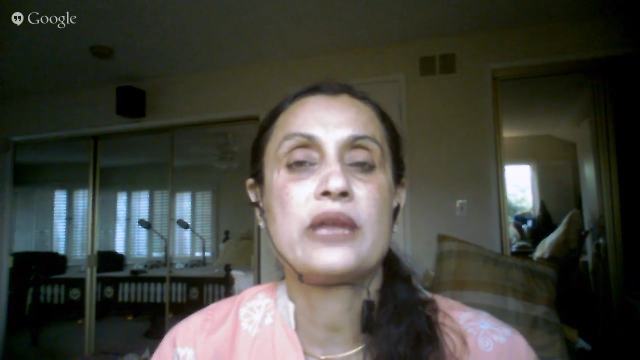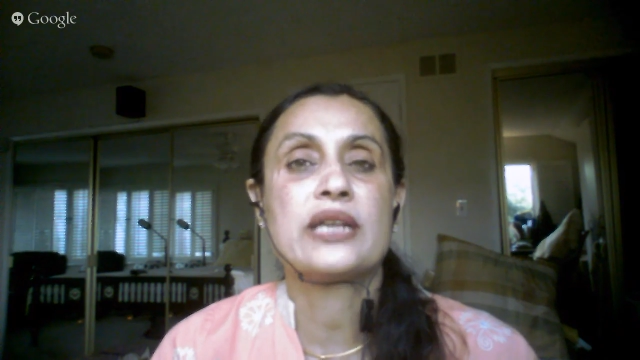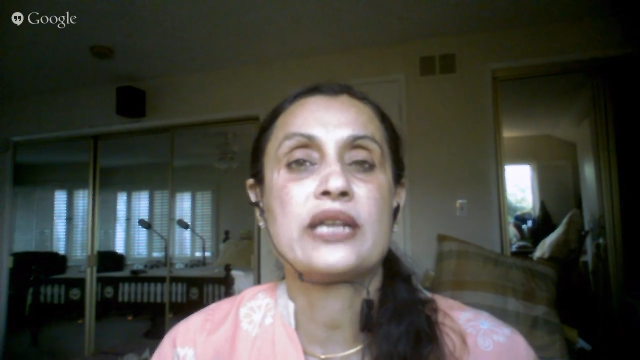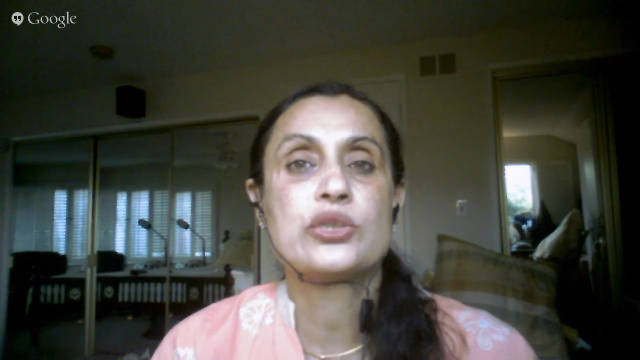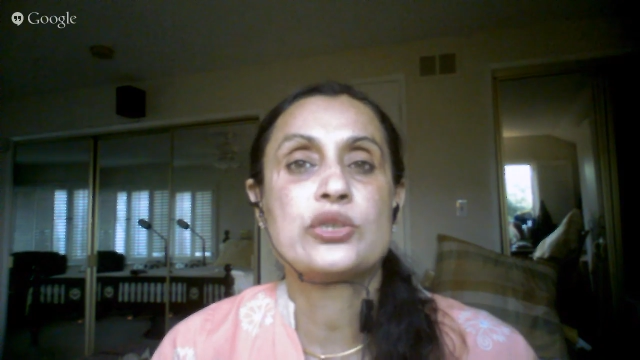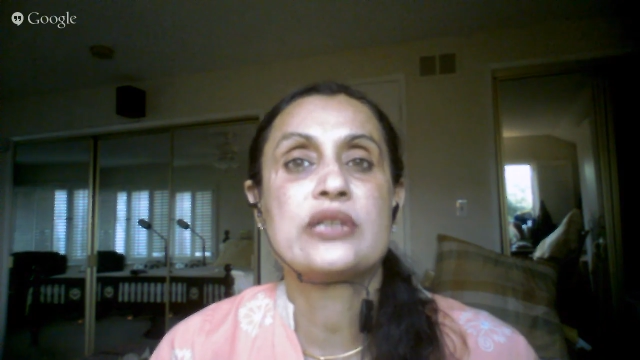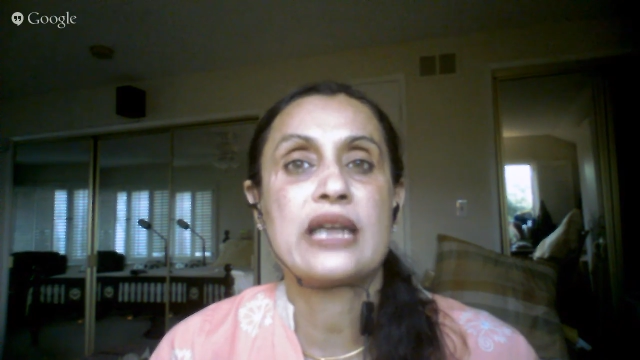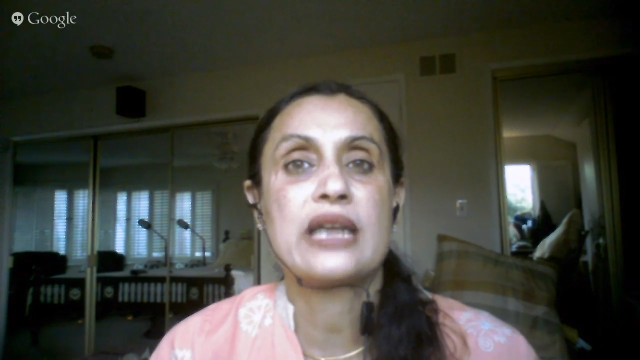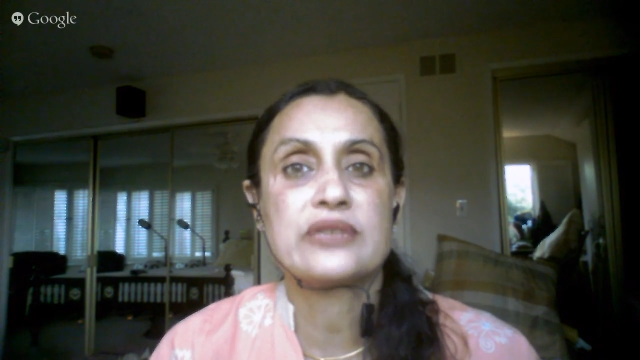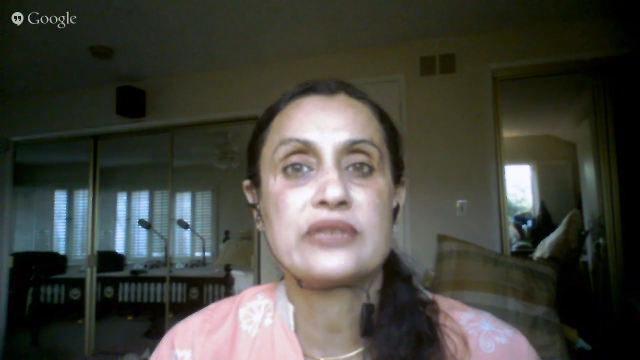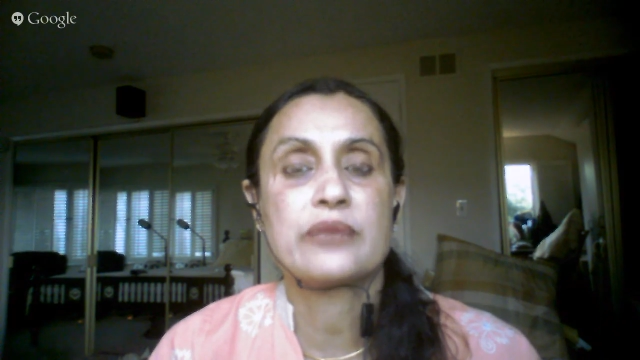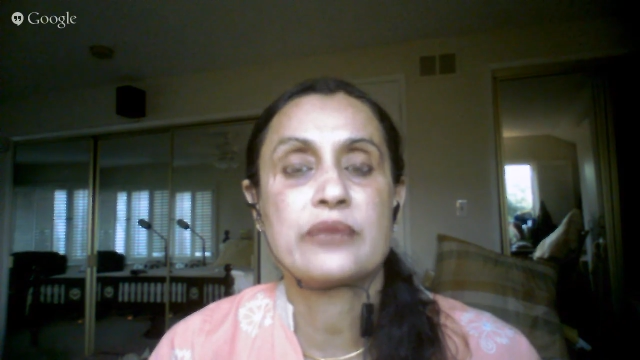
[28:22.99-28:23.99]
that you
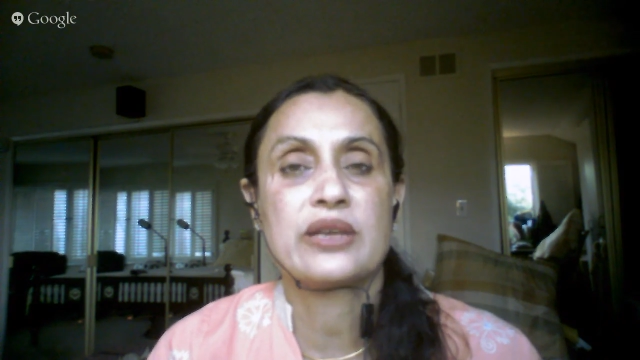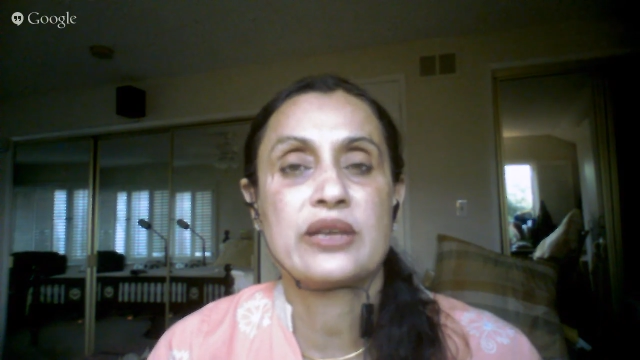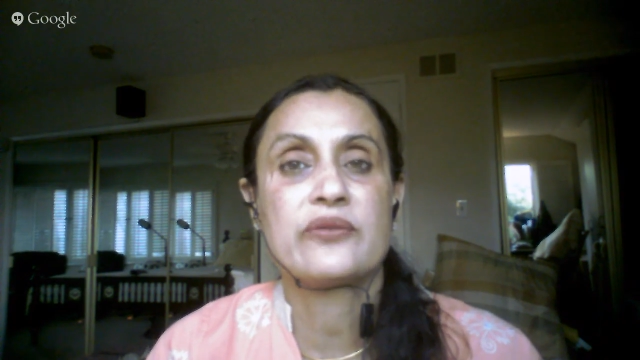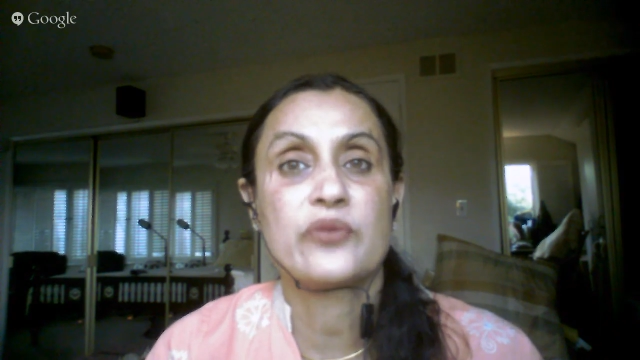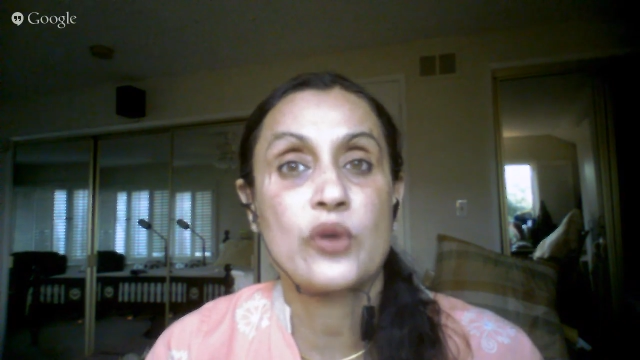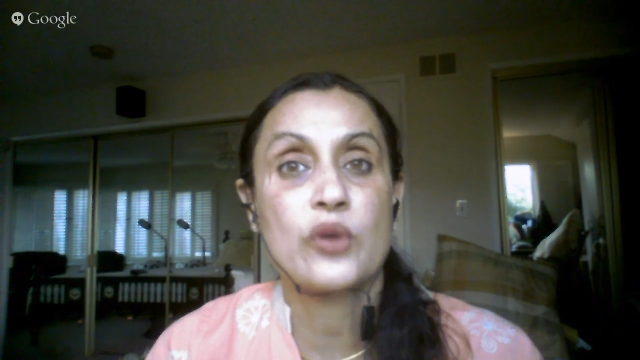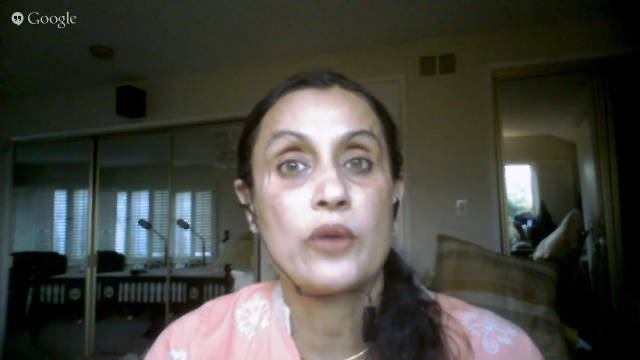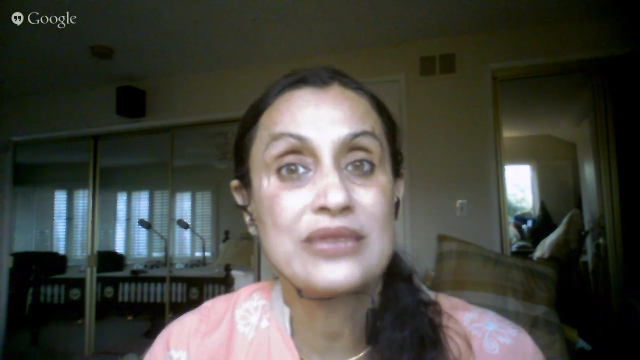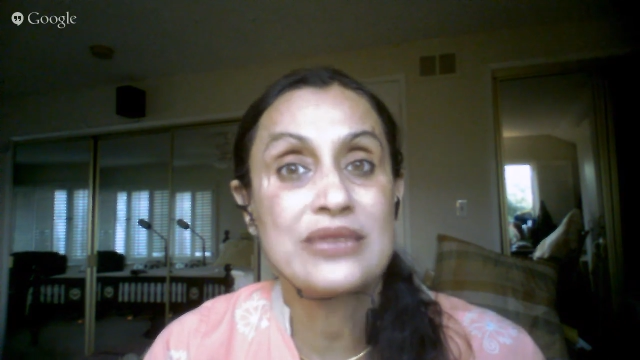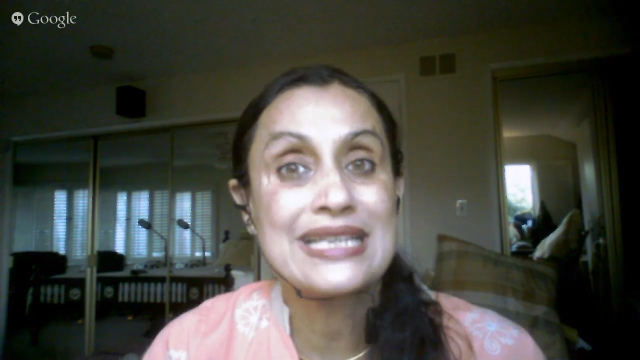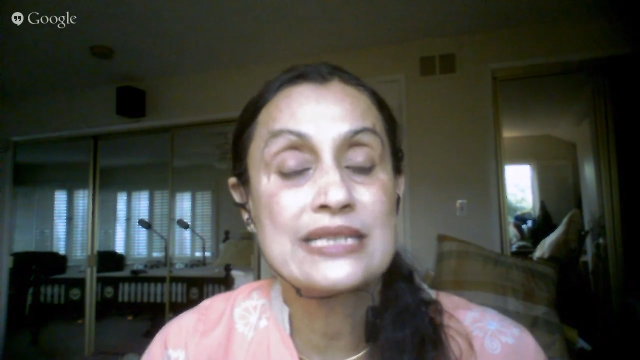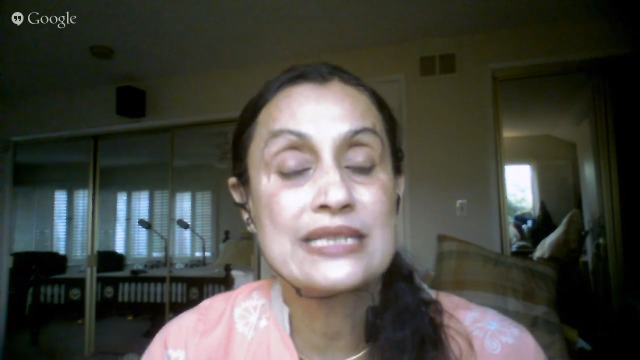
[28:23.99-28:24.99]
derive something from
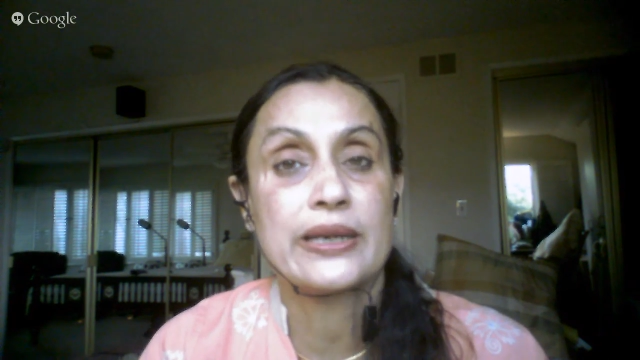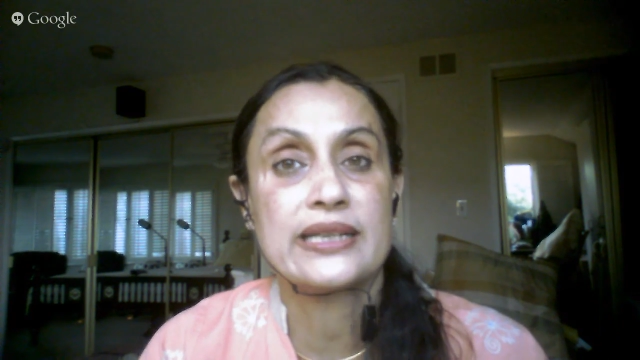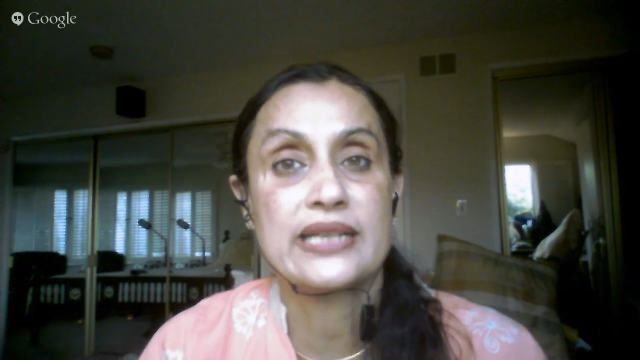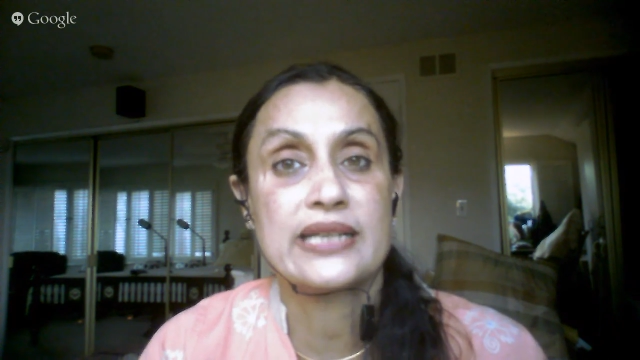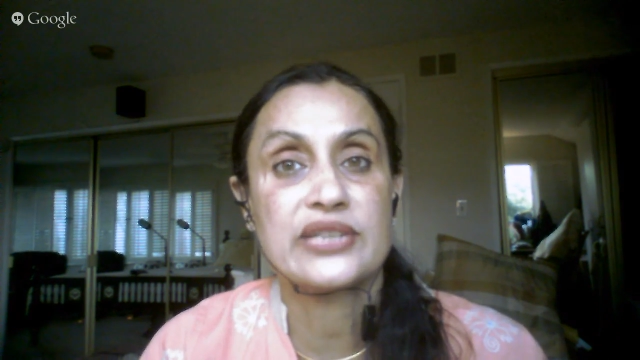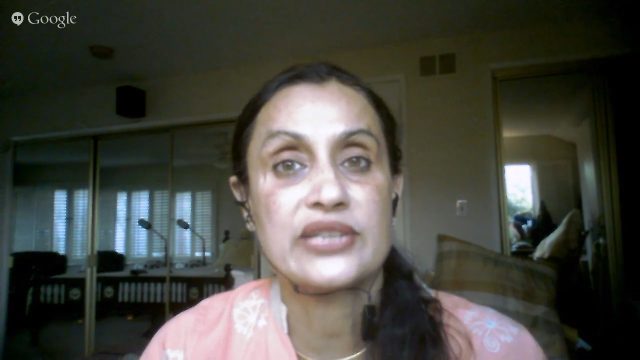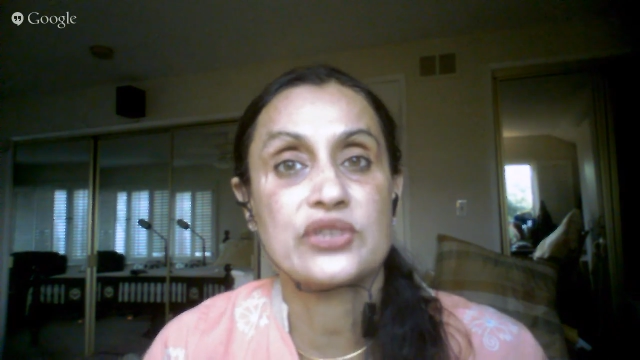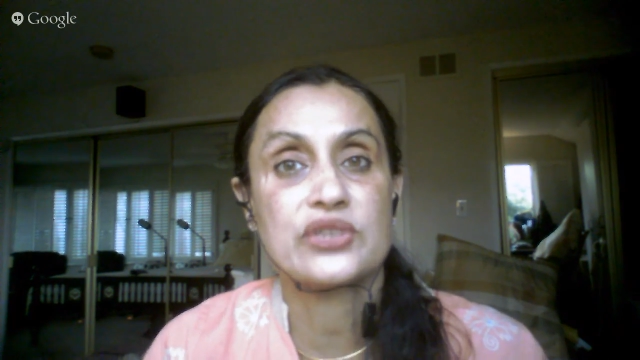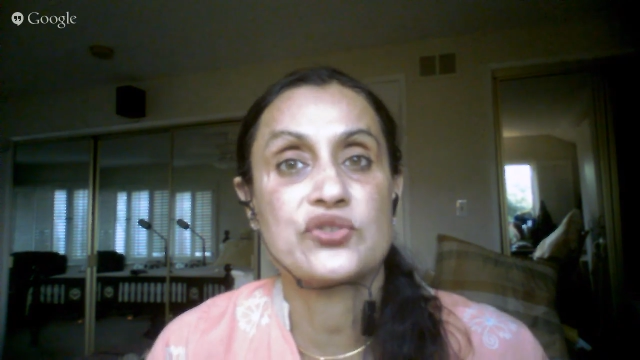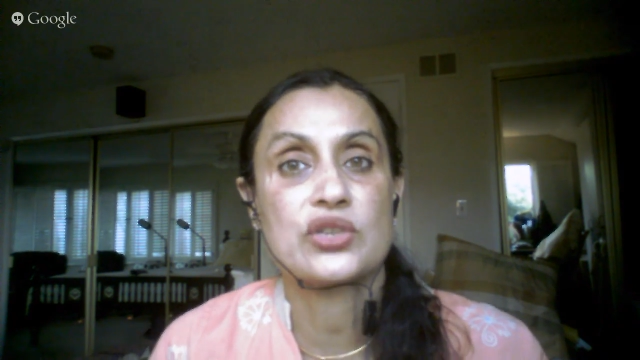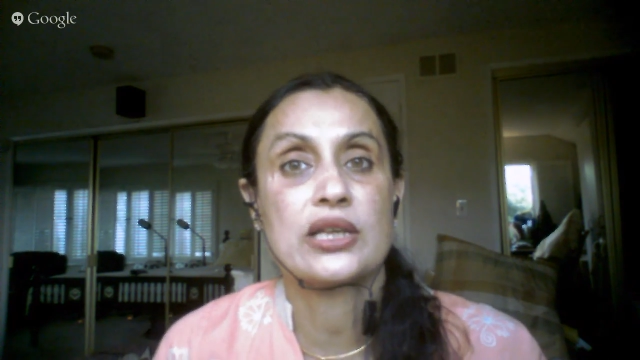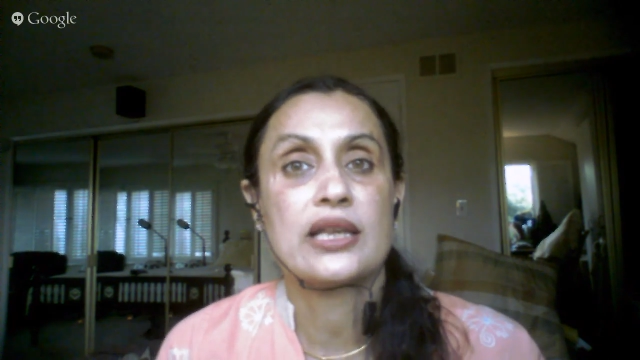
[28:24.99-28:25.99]
these meditations.